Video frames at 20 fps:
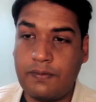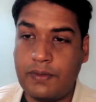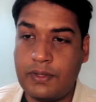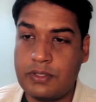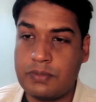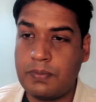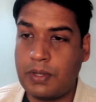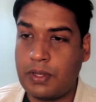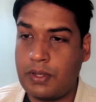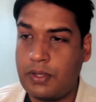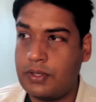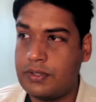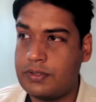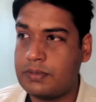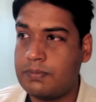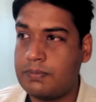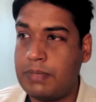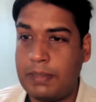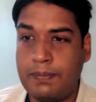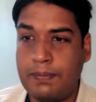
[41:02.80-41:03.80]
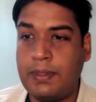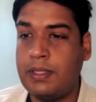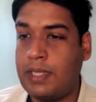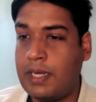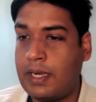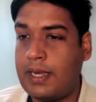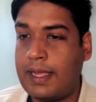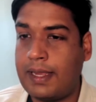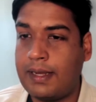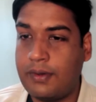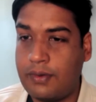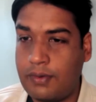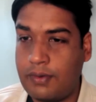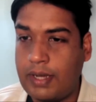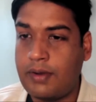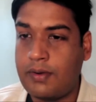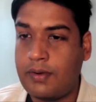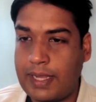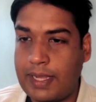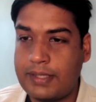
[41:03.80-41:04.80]
is because people there had
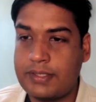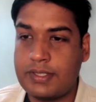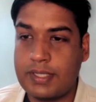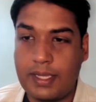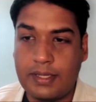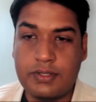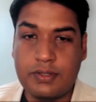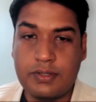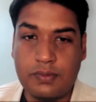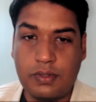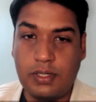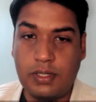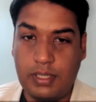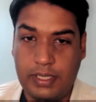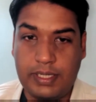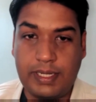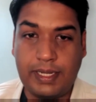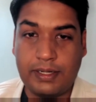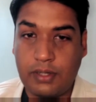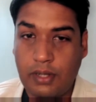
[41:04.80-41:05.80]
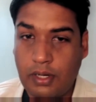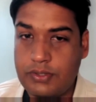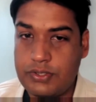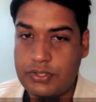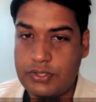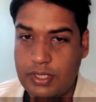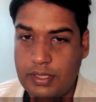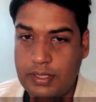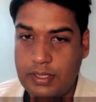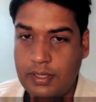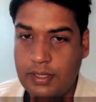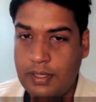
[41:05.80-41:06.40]
greater access to early technology.